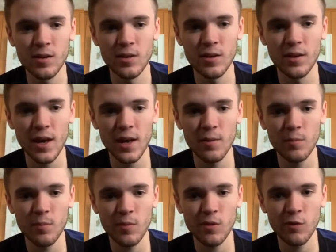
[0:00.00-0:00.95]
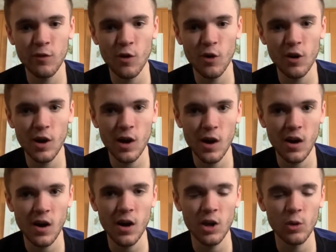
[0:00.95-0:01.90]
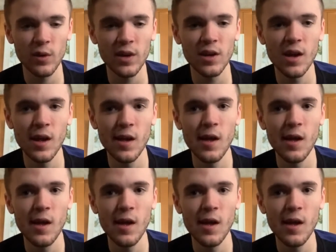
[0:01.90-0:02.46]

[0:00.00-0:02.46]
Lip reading: the night before Halloween,